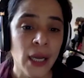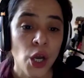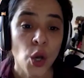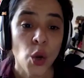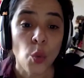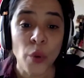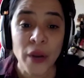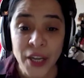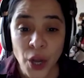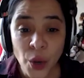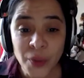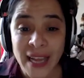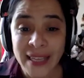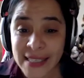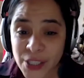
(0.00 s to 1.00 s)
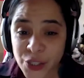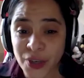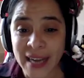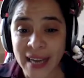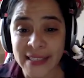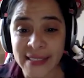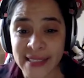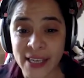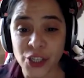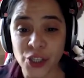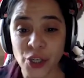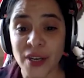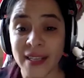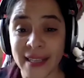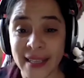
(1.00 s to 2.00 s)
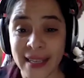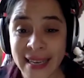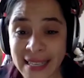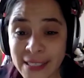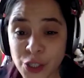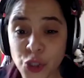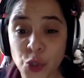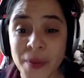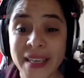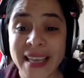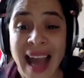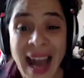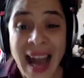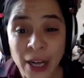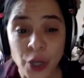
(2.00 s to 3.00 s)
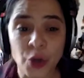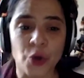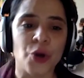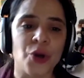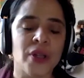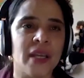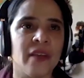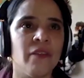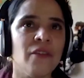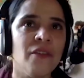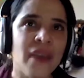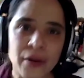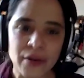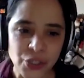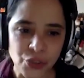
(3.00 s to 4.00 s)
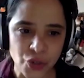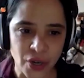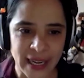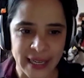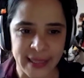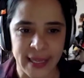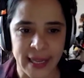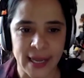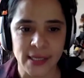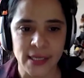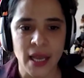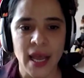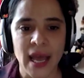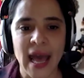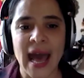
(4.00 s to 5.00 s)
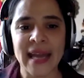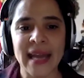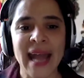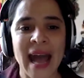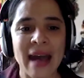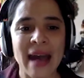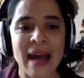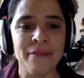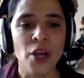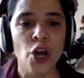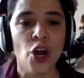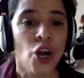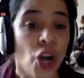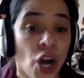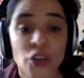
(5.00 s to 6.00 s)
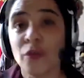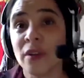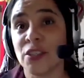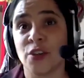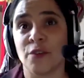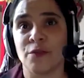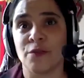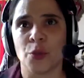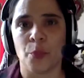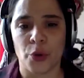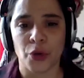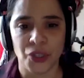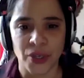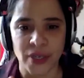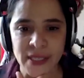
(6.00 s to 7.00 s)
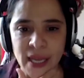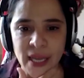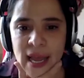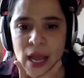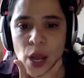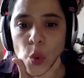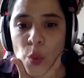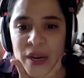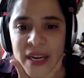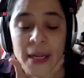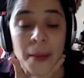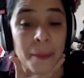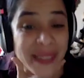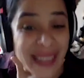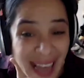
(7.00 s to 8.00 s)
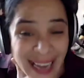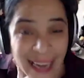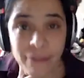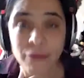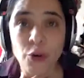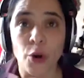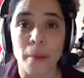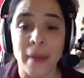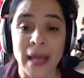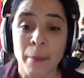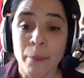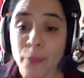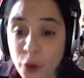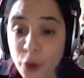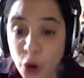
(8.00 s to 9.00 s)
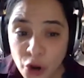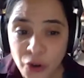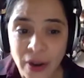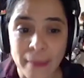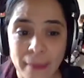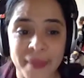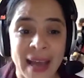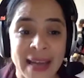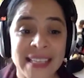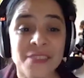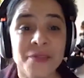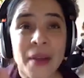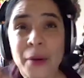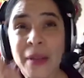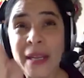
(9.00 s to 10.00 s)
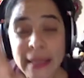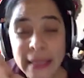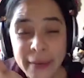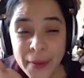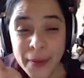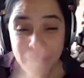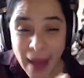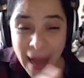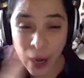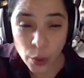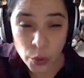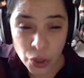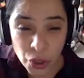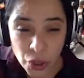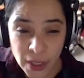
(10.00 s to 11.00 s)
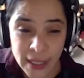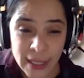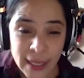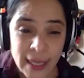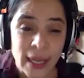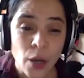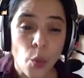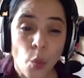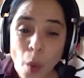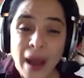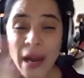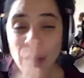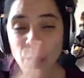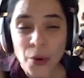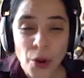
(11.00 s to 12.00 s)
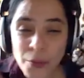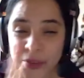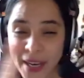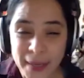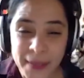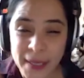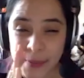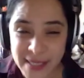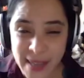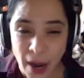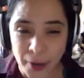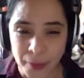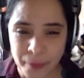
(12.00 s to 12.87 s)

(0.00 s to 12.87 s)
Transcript: we know that this organization needs to be anchored in very strong ideas and have hundreds of supporters. We need a platform, a program that is very clear about what our objectives are.